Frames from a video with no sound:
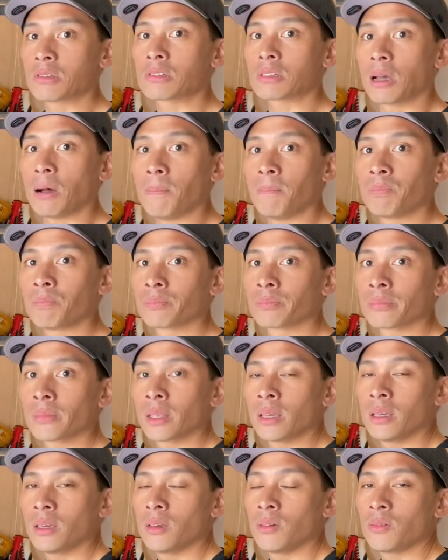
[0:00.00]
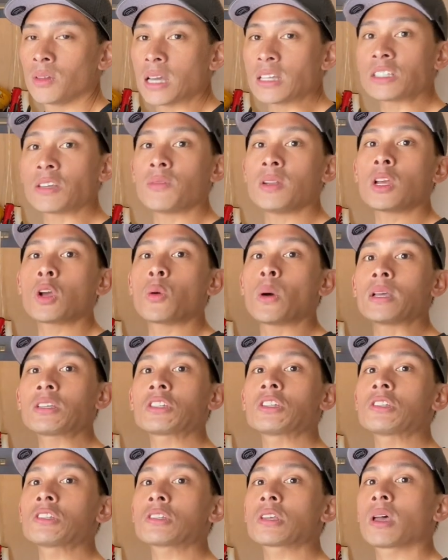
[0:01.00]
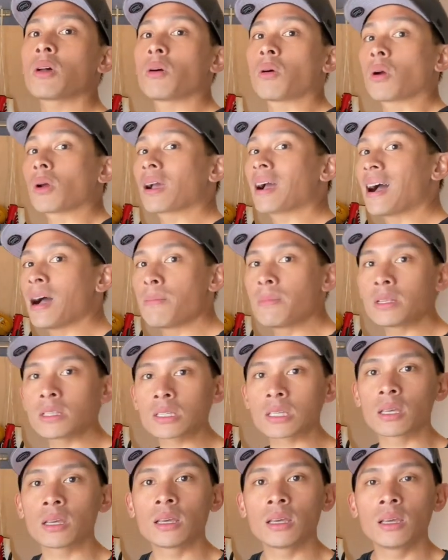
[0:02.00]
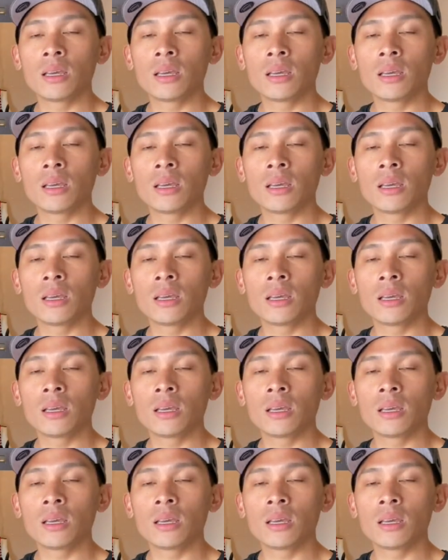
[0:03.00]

So, if you guys have any questions or comments,